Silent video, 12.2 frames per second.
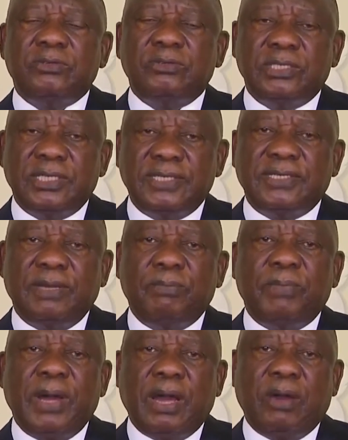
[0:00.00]
to
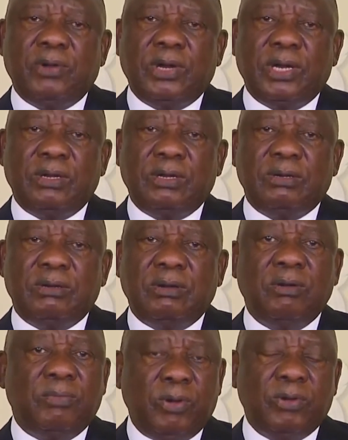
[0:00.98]
disempower
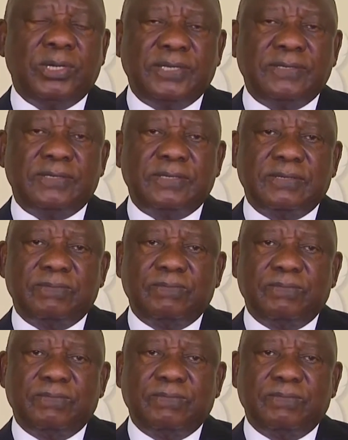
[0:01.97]
opponents.